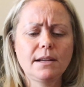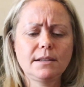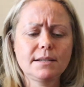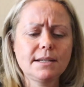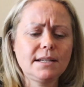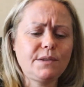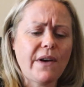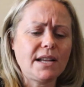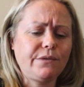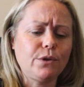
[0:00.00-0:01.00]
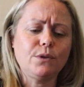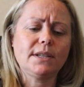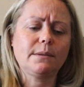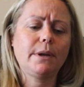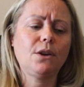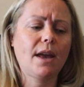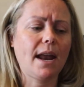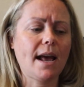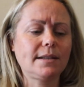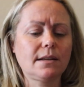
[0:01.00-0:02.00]
Just because it's fast food doesn't mean you
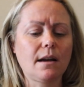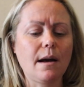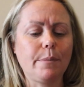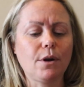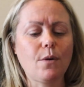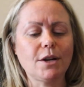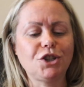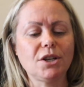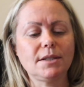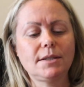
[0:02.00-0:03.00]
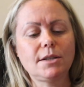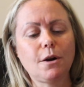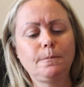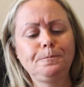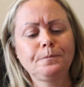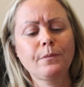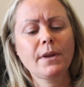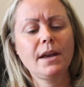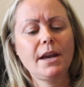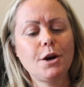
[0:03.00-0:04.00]
can't ask a couple of questions. So
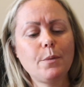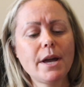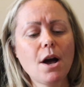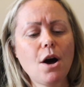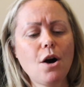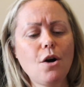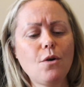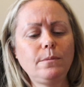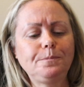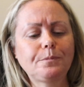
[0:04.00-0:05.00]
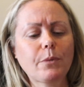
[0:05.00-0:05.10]
here we go.